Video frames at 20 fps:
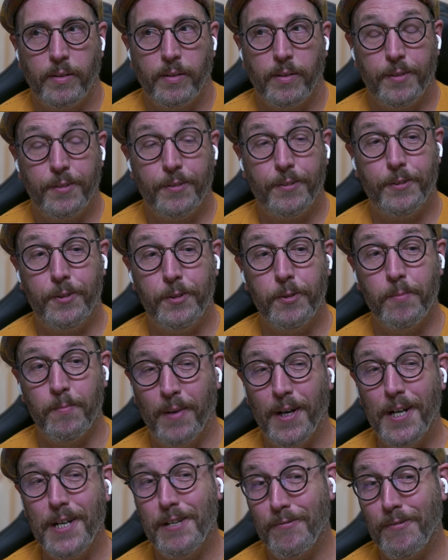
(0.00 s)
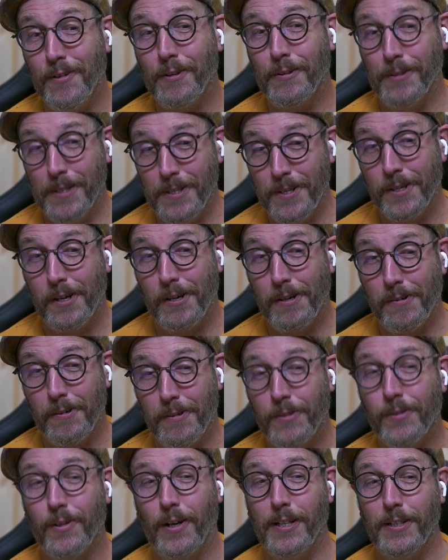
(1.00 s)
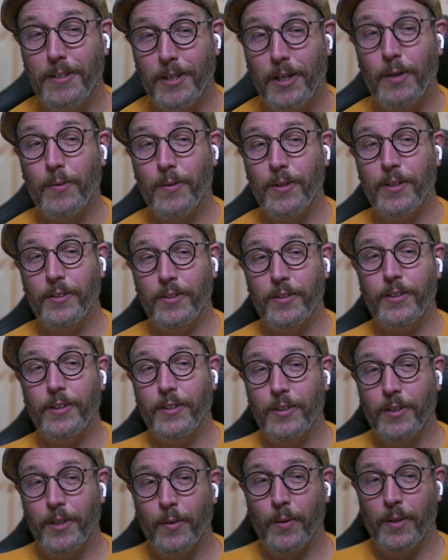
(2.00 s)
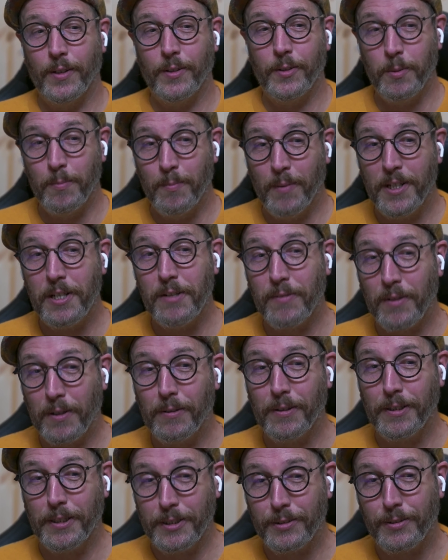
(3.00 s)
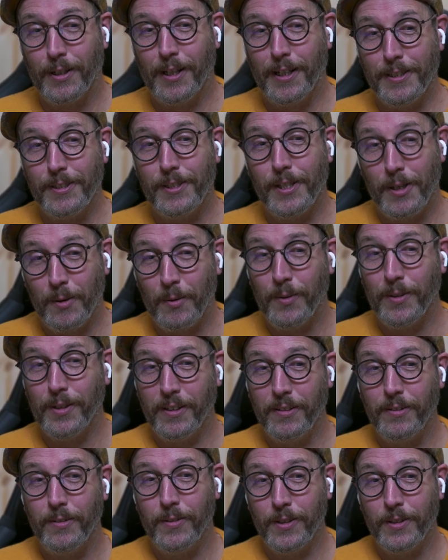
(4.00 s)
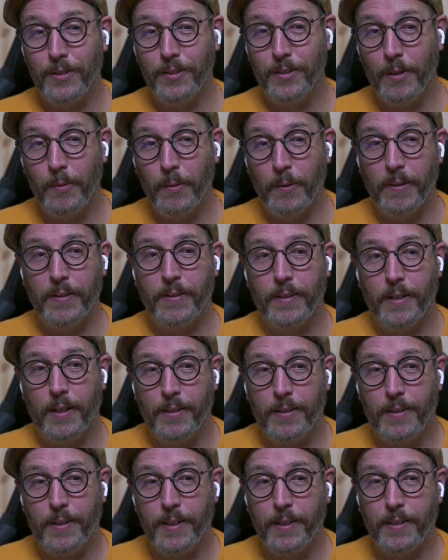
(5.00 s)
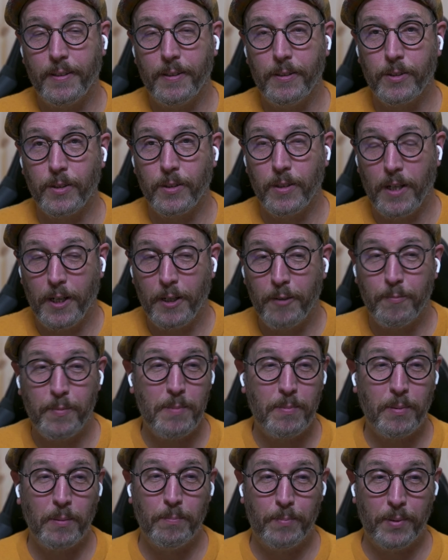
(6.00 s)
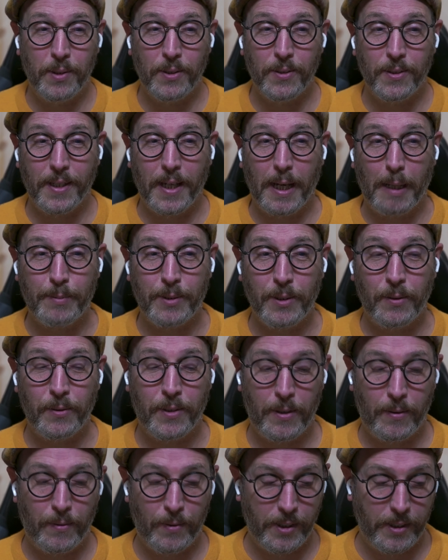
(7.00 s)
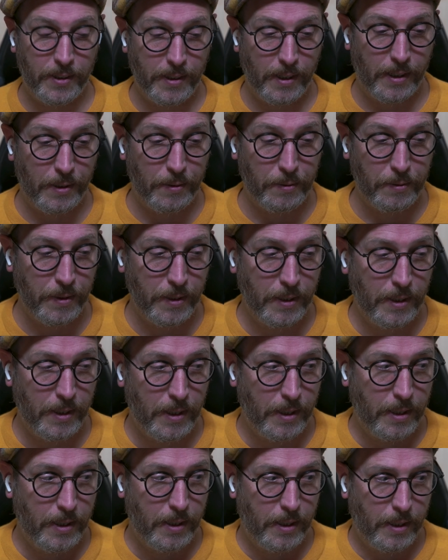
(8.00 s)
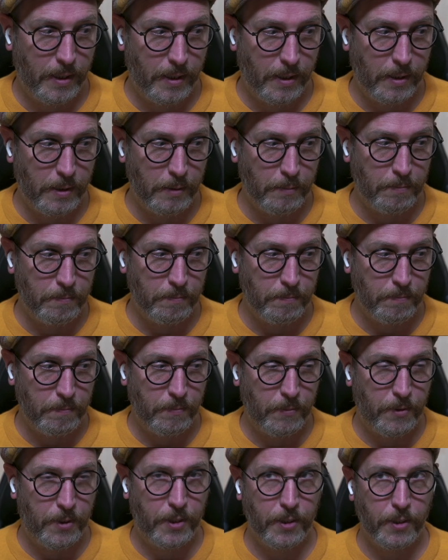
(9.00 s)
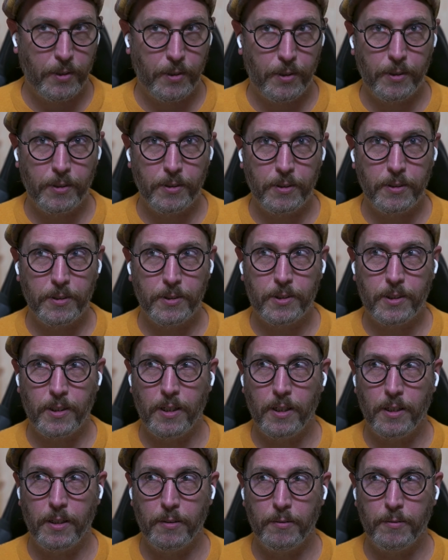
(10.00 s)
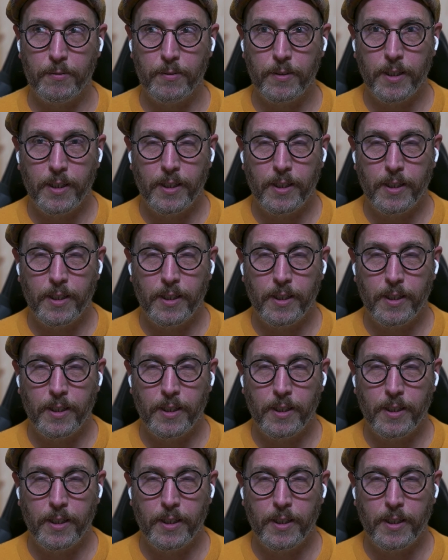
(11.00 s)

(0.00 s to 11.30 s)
You might have already tried Tauri and you didn't know it. You might have already tried Tauri and you didn't know it. I think there's a lot of people building apps out there right now. The hurdles of